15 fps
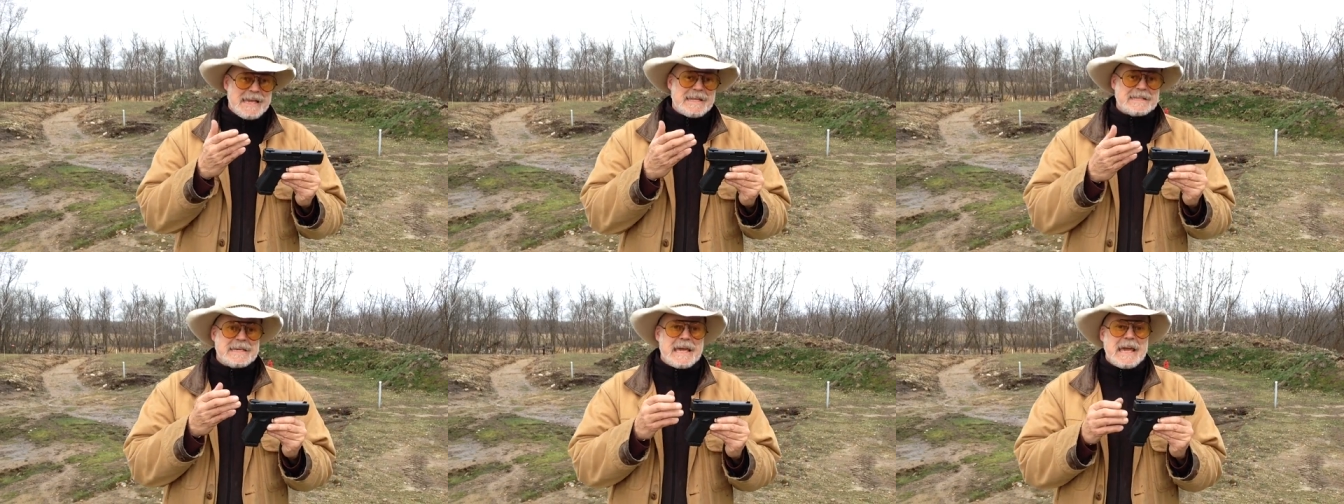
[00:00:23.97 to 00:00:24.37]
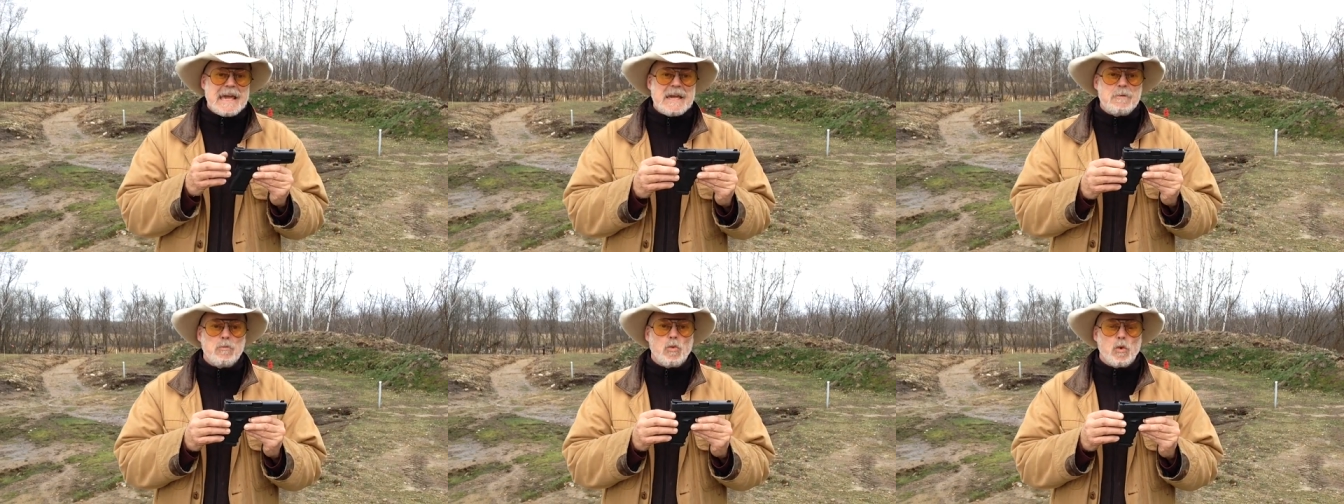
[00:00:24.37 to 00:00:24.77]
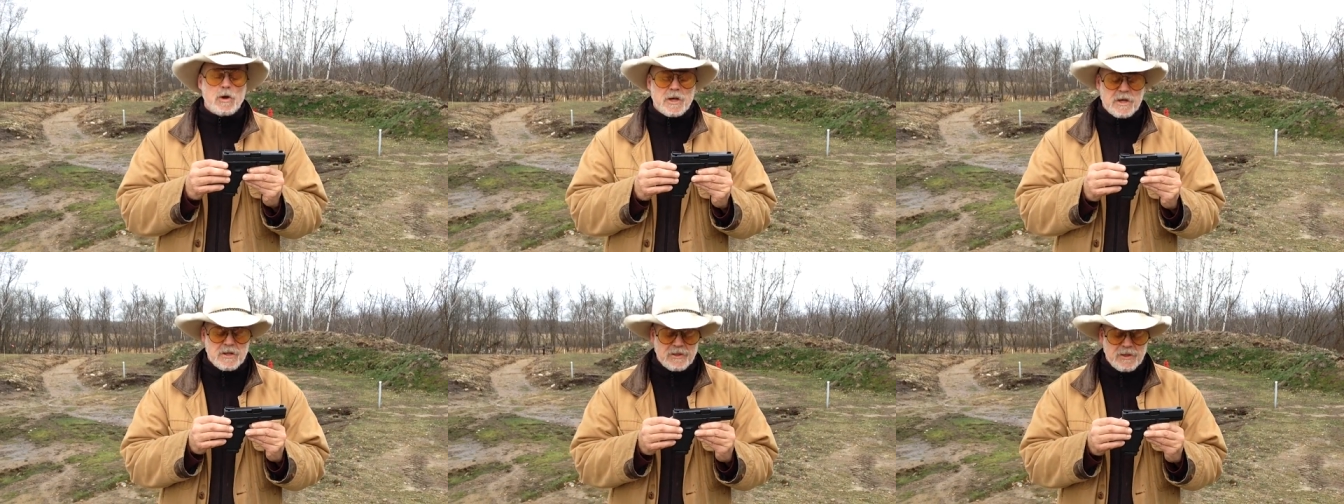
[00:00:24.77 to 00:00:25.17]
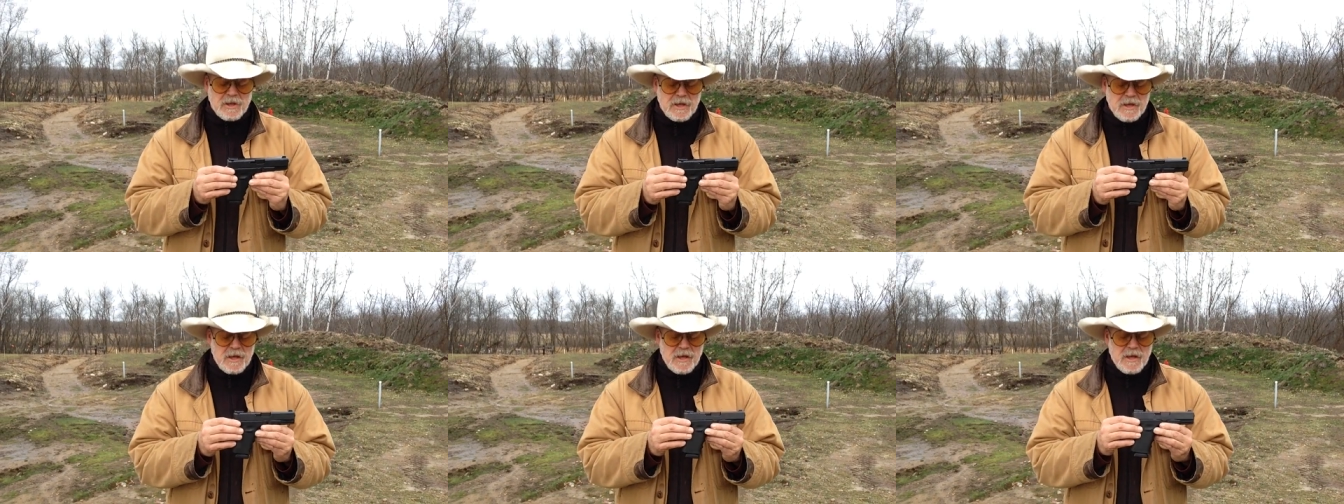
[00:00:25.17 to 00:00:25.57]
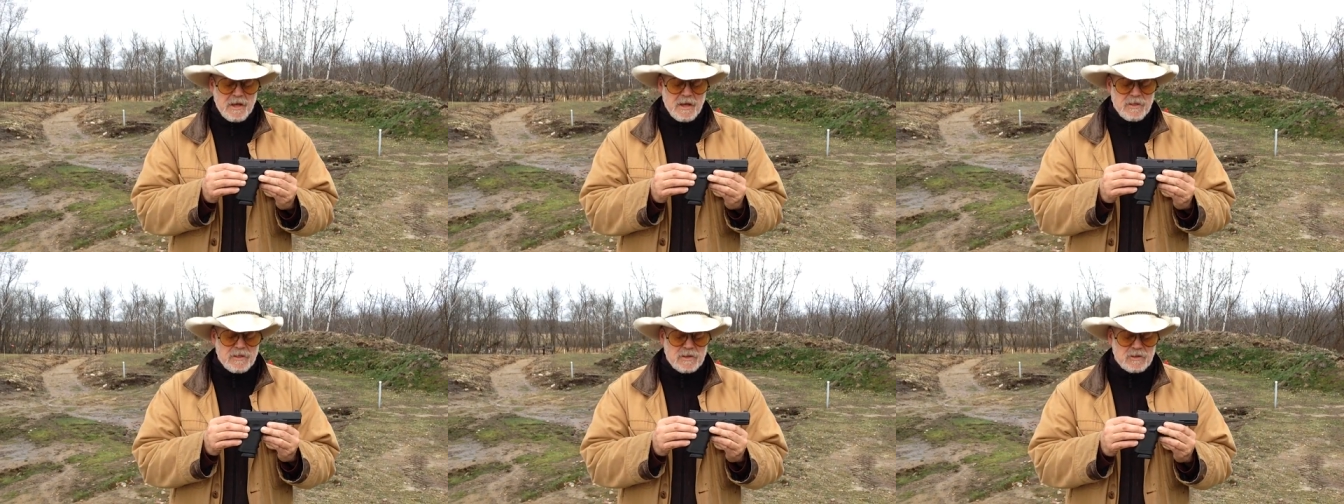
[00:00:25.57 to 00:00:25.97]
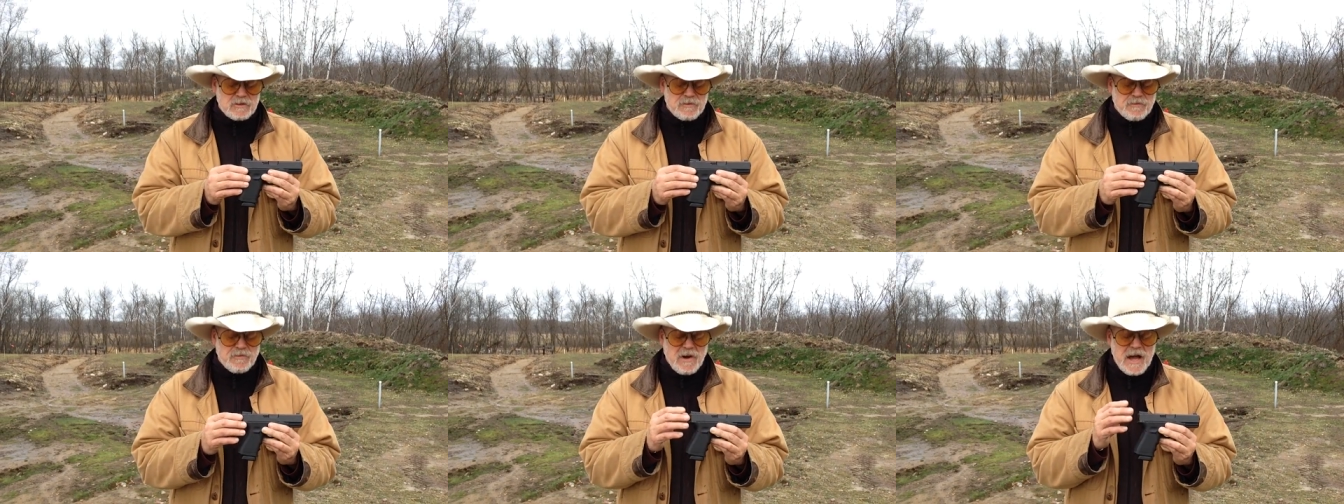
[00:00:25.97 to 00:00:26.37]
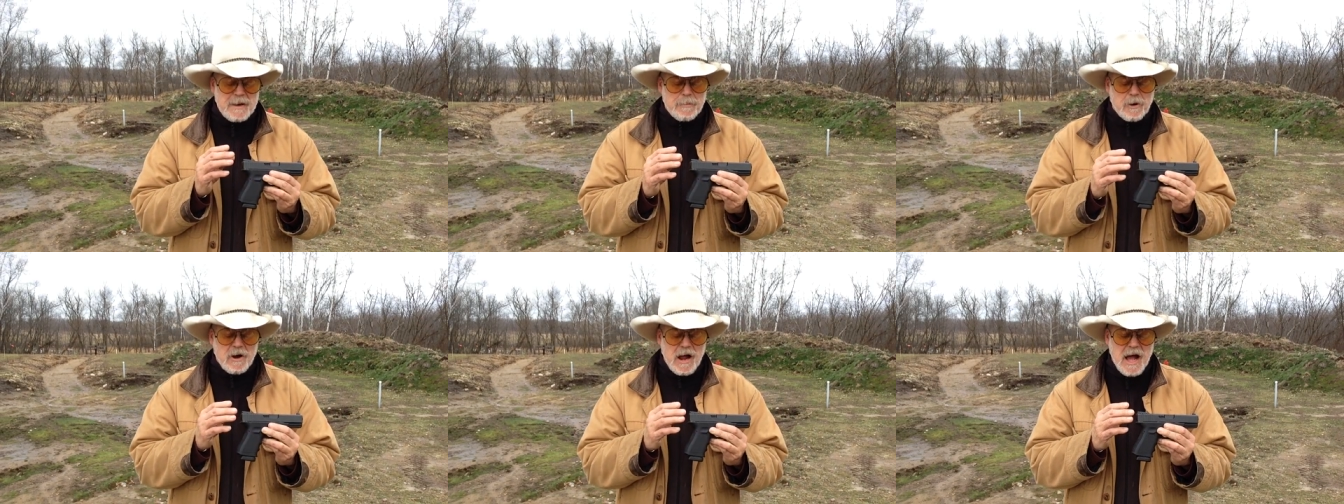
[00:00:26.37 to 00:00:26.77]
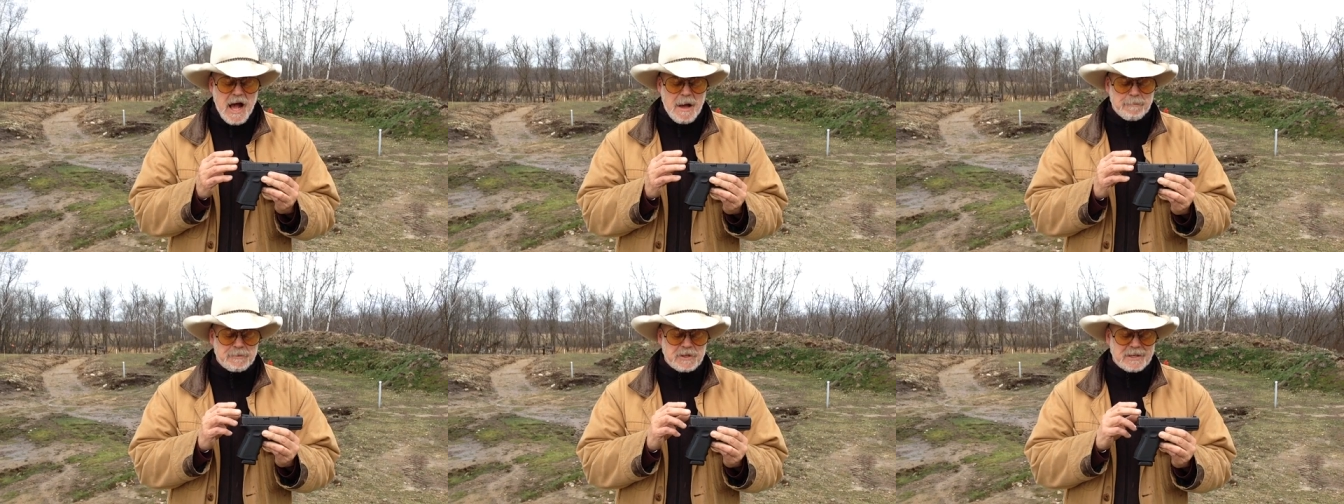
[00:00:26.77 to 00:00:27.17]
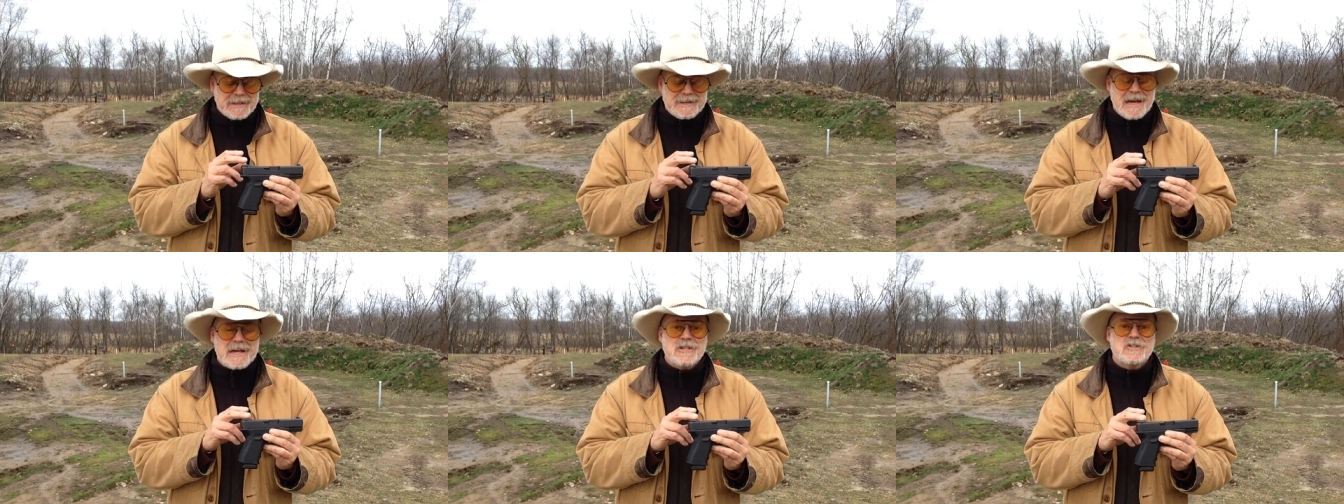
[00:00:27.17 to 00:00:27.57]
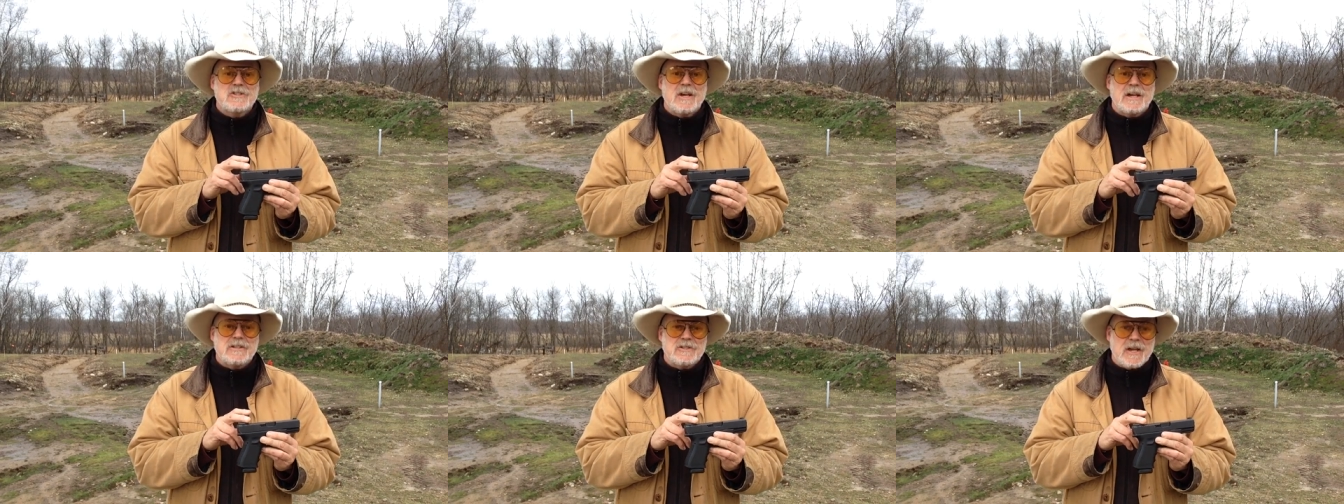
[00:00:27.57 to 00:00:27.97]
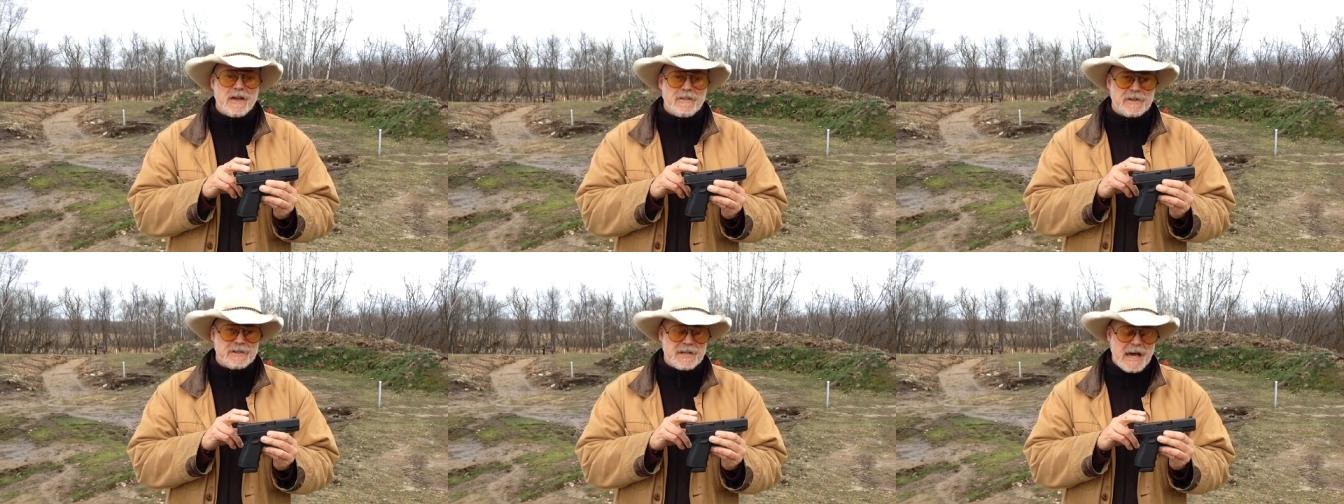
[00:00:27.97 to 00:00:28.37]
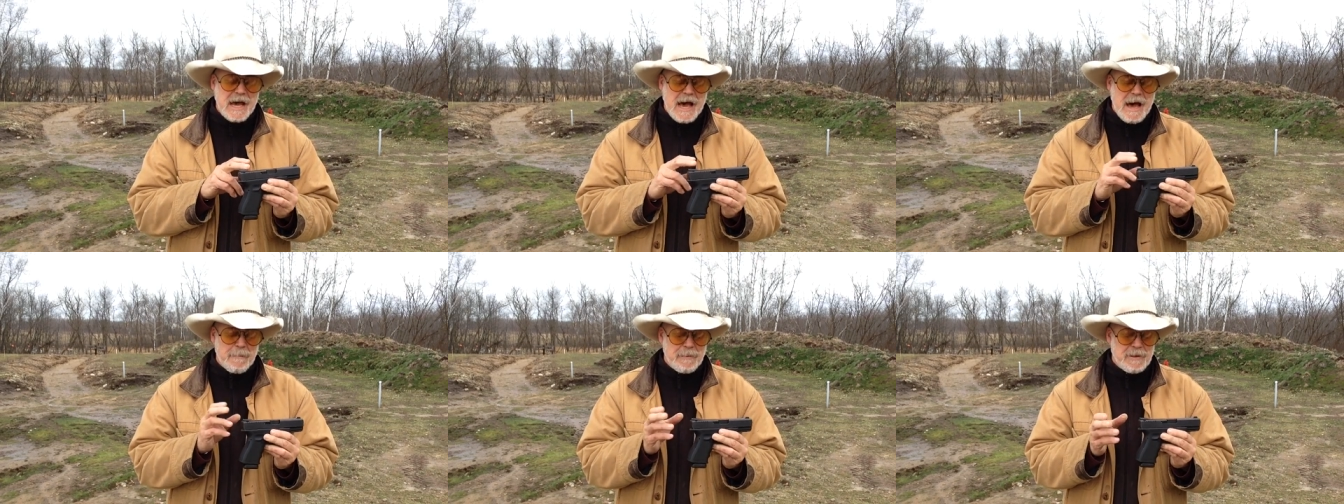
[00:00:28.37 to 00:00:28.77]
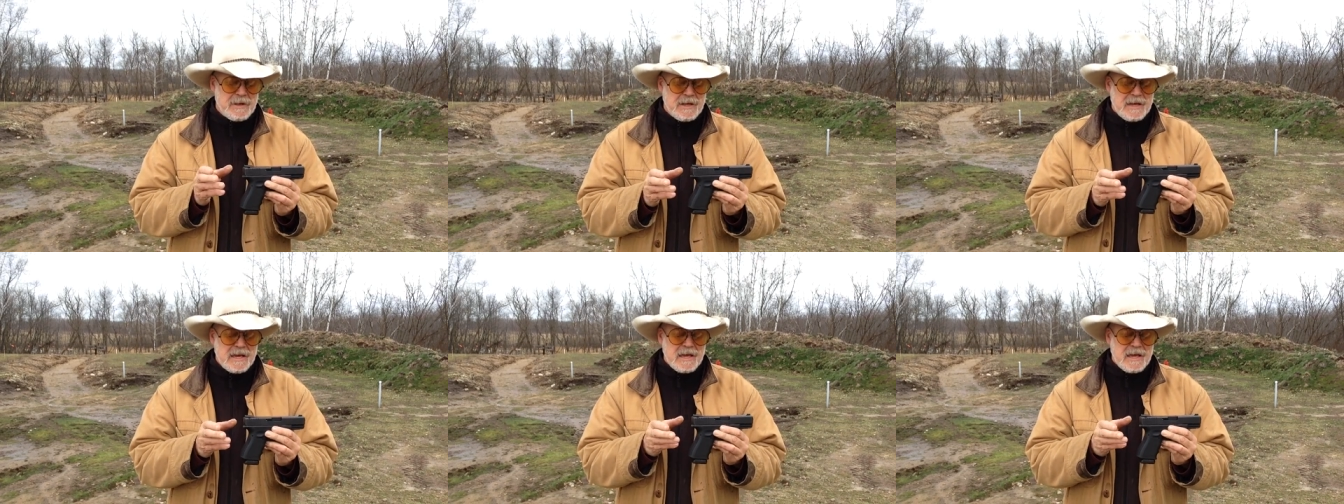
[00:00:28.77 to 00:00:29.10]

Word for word: It came with these fiber optic night sights on the top